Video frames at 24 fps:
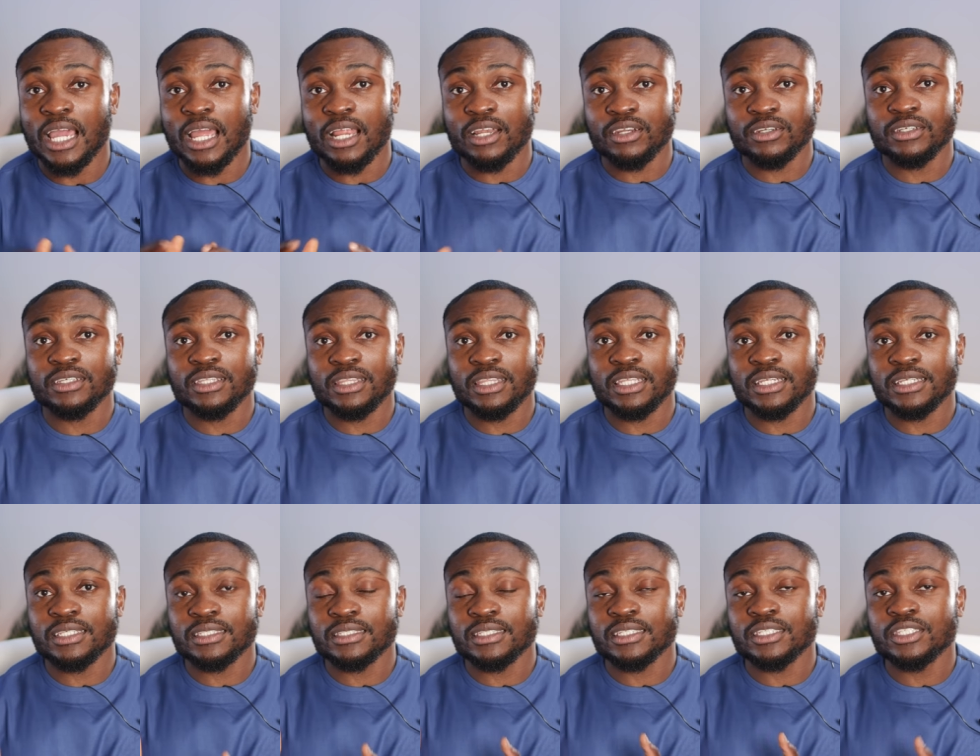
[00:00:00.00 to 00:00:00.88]
Another
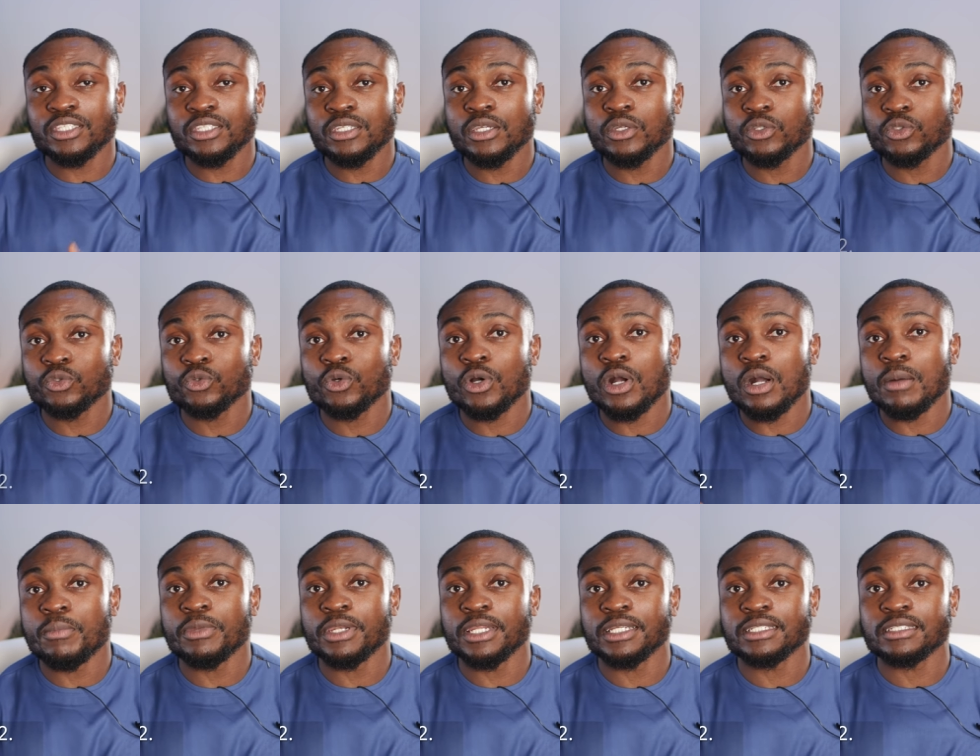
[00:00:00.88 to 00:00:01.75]
thing is the CO2
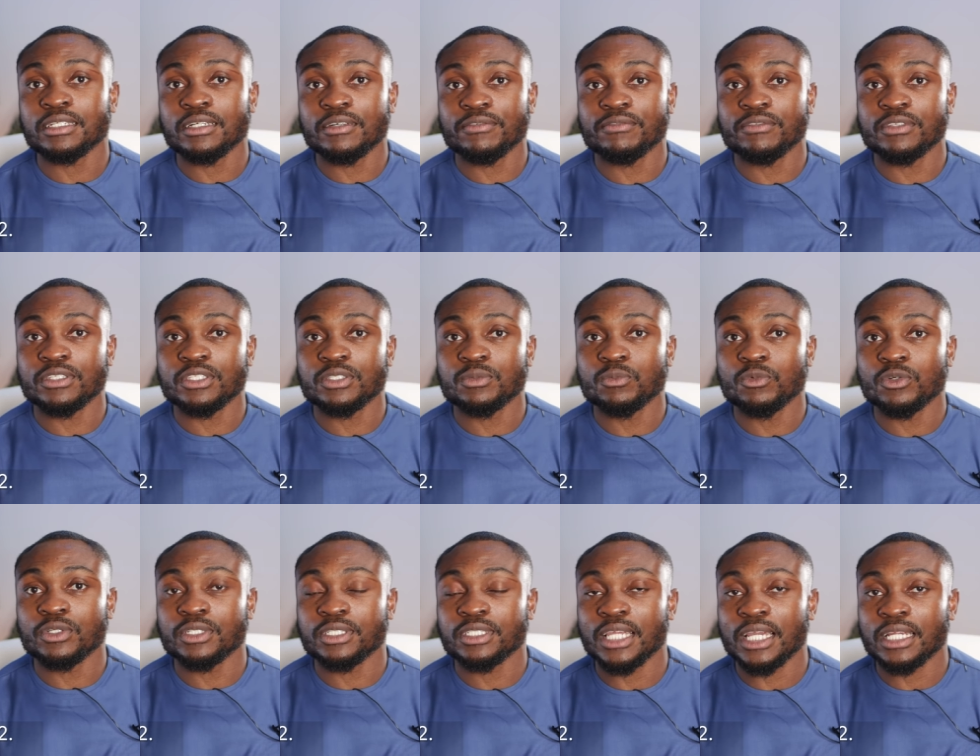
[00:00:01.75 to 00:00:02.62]
component of the
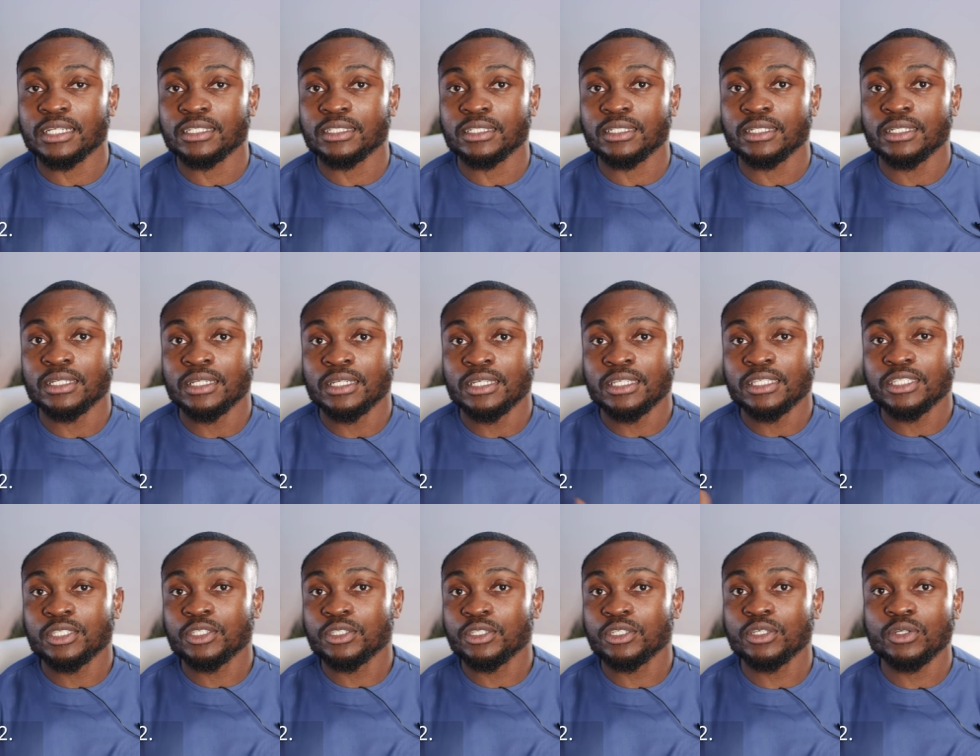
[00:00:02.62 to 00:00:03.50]
smoke detector.
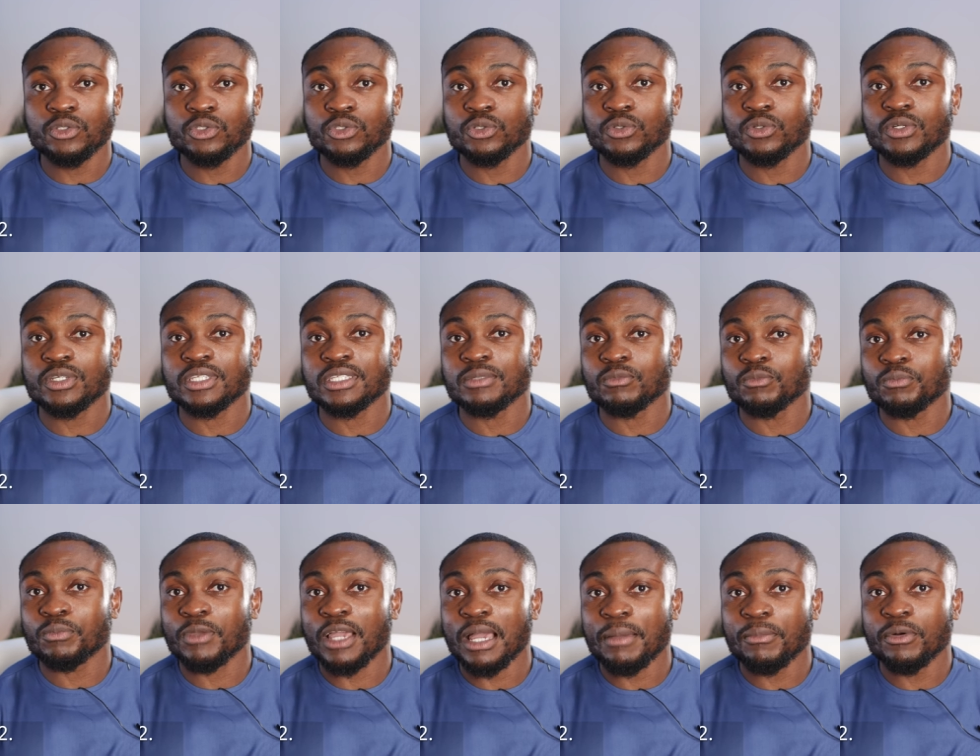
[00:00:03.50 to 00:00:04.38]

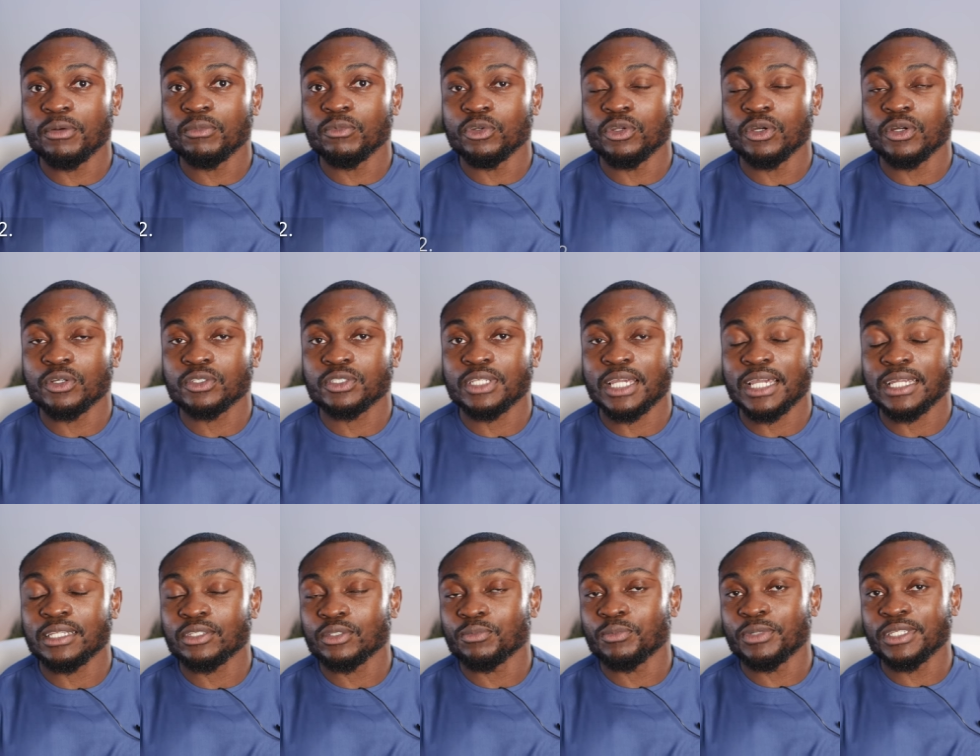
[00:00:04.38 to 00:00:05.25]
CO2 carbon
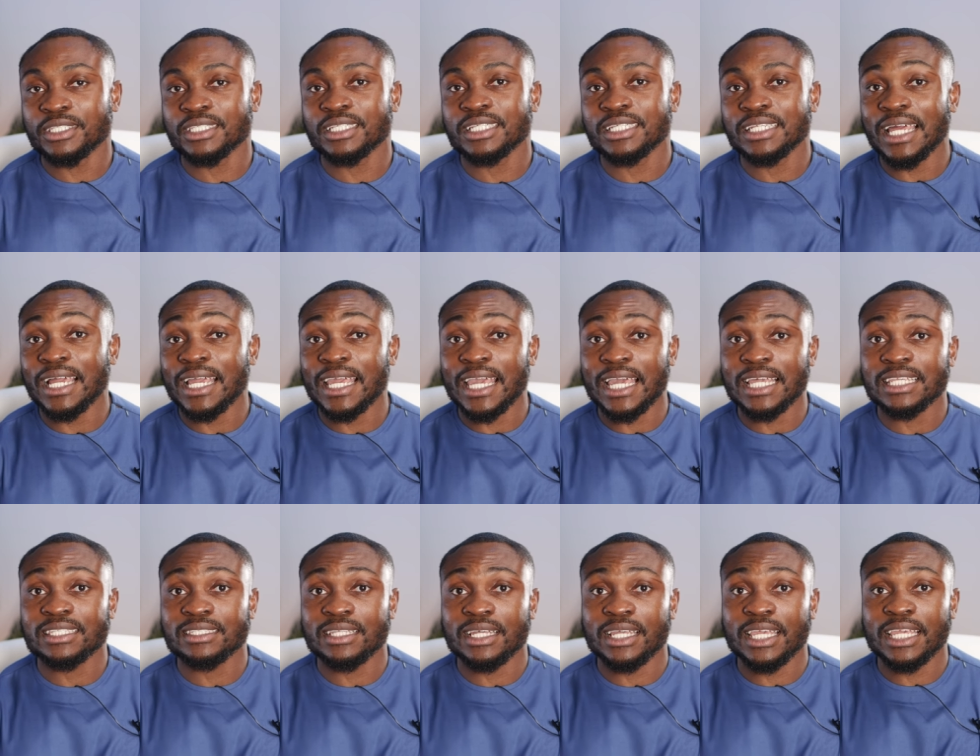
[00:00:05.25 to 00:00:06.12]
monoxide, so basically that
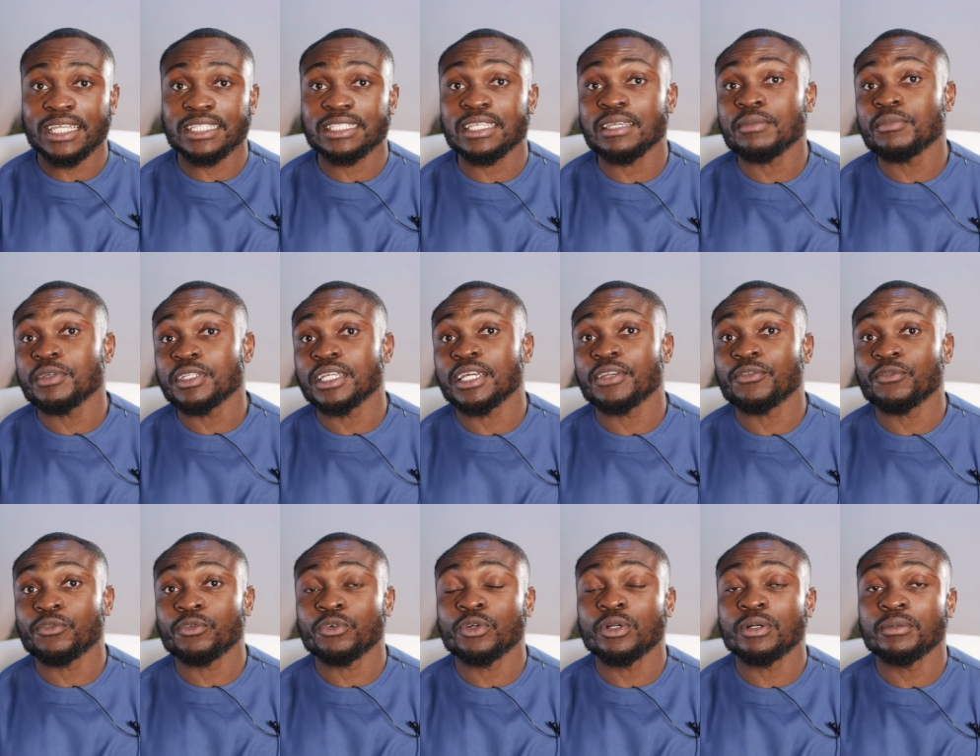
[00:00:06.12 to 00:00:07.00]
gas that gets
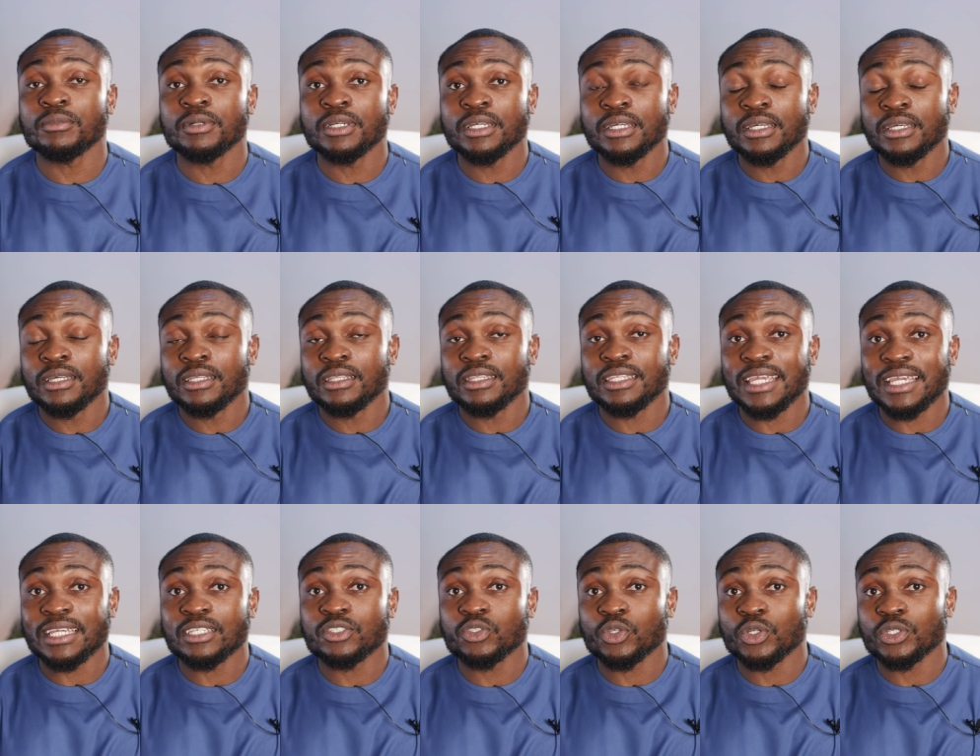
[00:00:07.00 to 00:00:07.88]
emitted from the
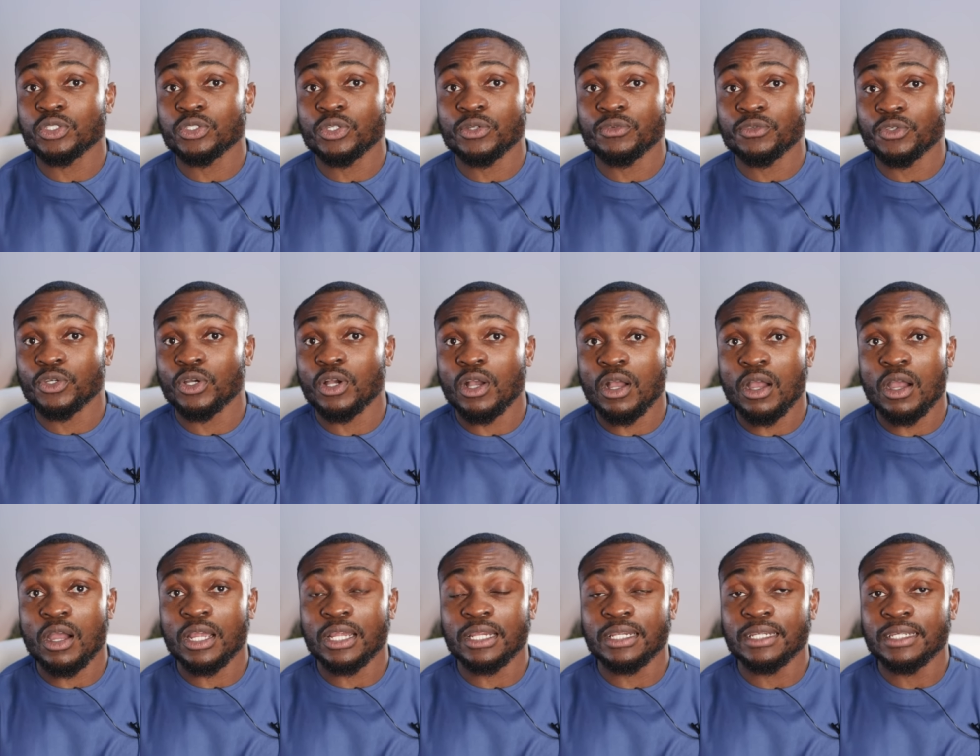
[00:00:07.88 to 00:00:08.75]
exhaust of your
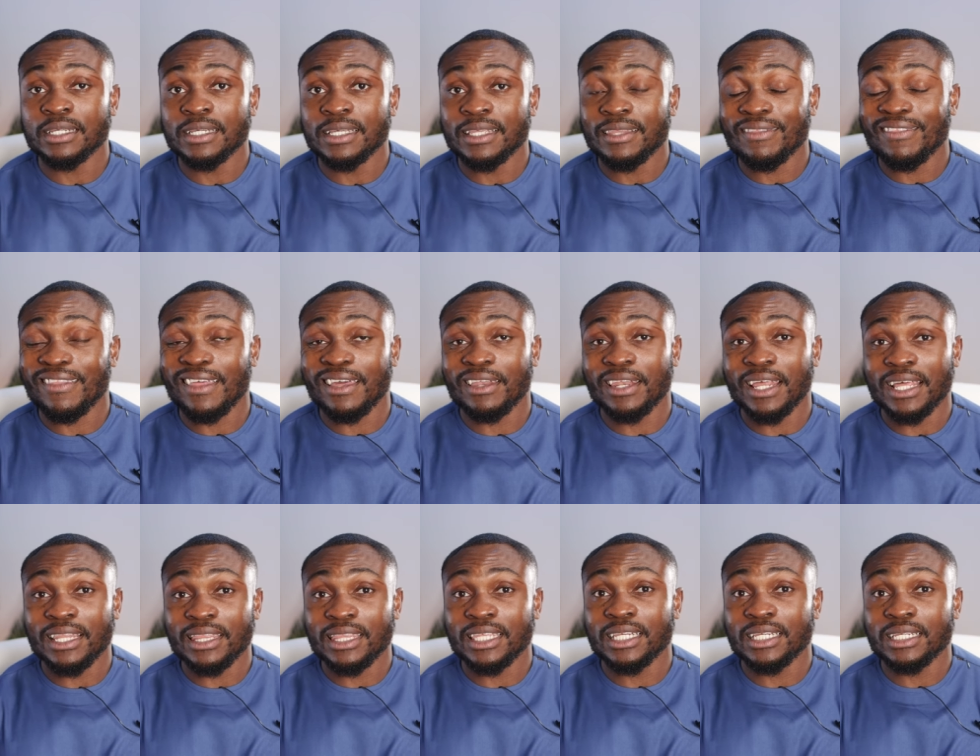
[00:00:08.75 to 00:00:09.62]
car. Now
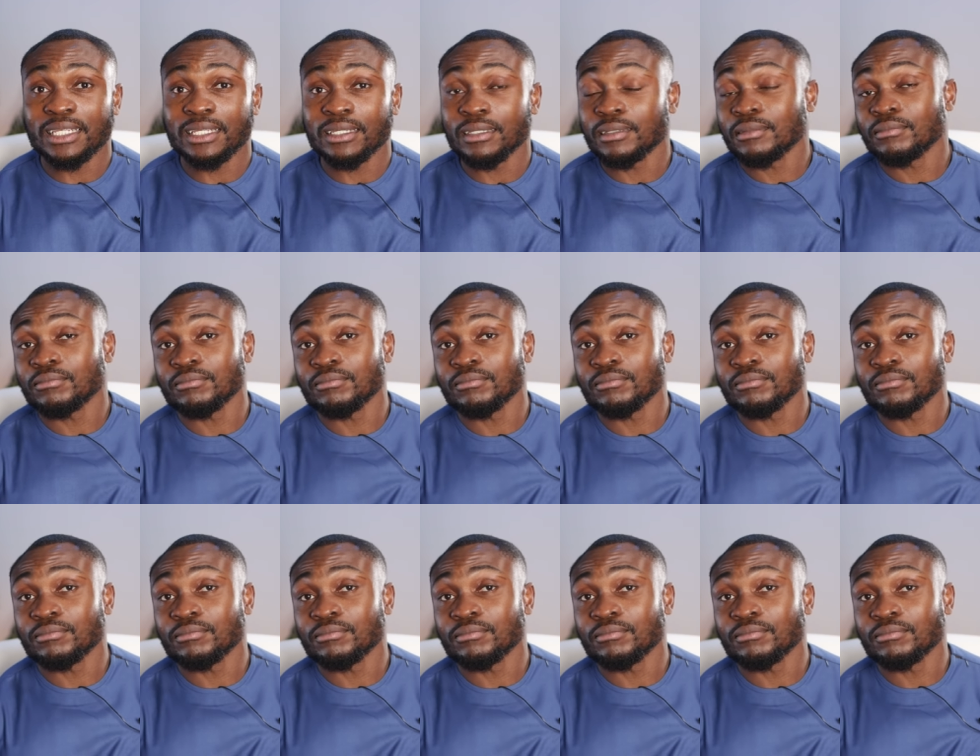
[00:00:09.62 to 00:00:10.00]
that thing,